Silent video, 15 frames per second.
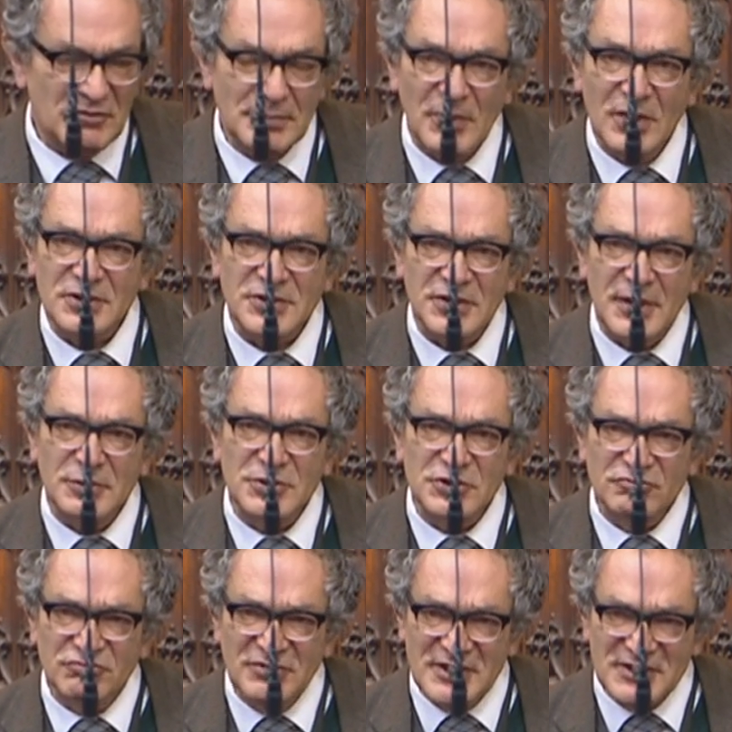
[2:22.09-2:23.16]
remarks that there was
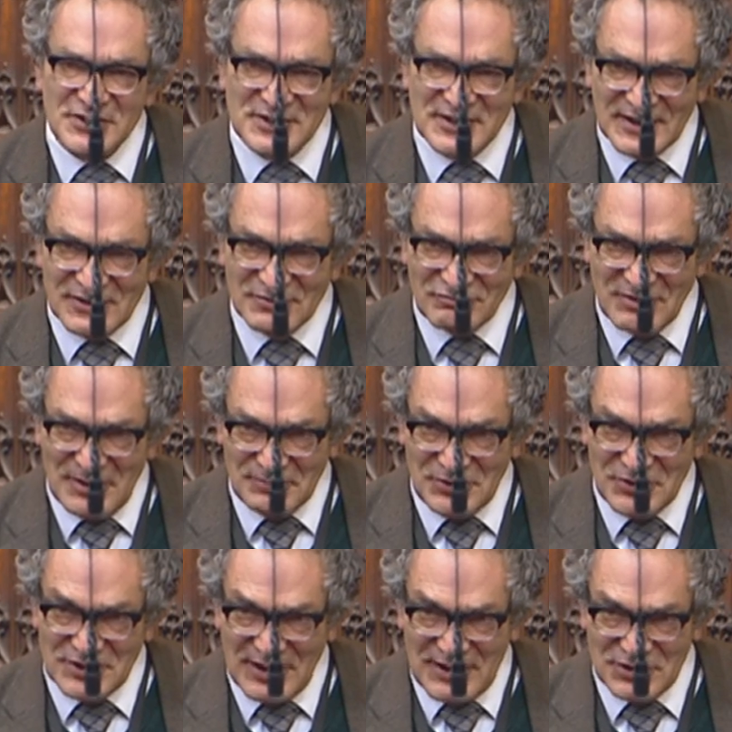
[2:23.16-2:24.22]
a rinsing of
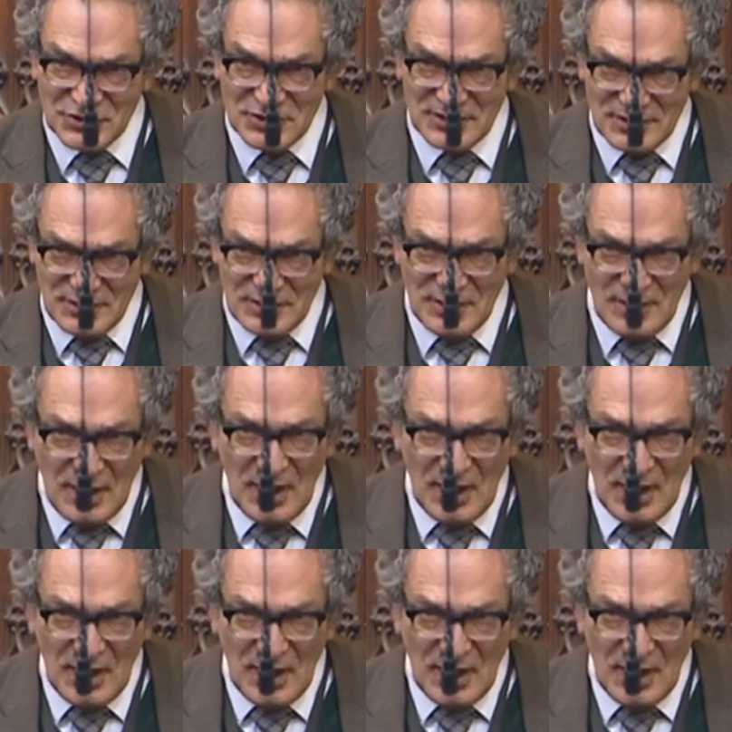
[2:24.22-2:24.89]
reputations.